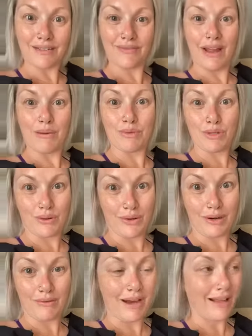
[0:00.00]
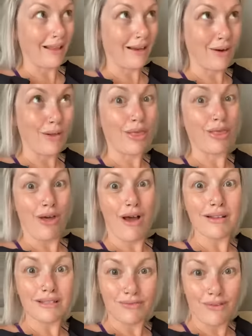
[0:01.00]
is vibratory rate like our
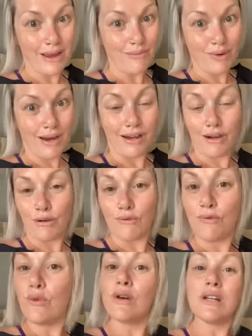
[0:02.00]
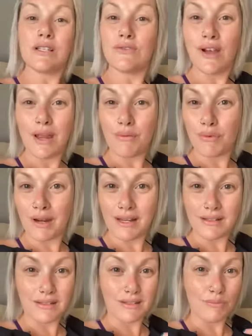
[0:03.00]
thoughts vibrate our voice
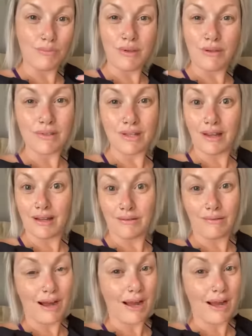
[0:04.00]
vibrates the music i know